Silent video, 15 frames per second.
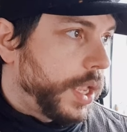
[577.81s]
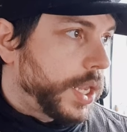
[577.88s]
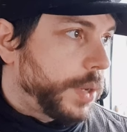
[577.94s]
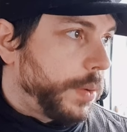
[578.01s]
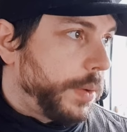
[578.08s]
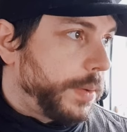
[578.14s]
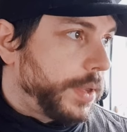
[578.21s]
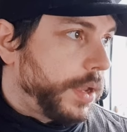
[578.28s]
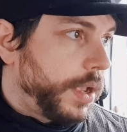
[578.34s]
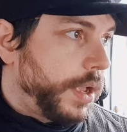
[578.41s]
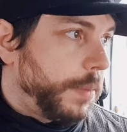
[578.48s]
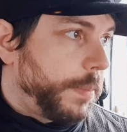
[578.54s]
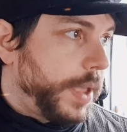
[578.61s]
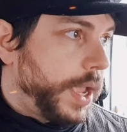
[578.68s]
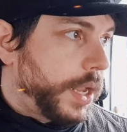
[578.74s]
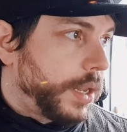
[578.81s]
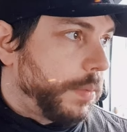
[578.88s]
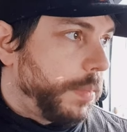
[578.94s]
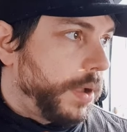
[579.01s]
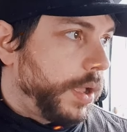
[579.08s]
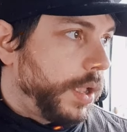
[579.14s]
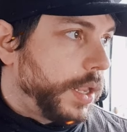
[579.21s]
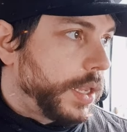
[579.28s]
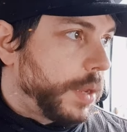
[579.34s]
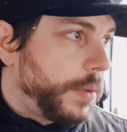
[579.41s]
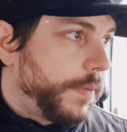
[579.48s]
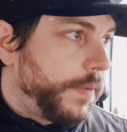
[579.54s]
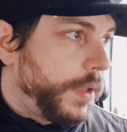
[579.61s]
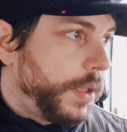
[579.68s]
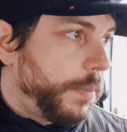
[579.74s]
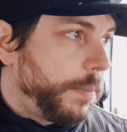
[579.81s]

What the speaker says: Swaps are backed by some of the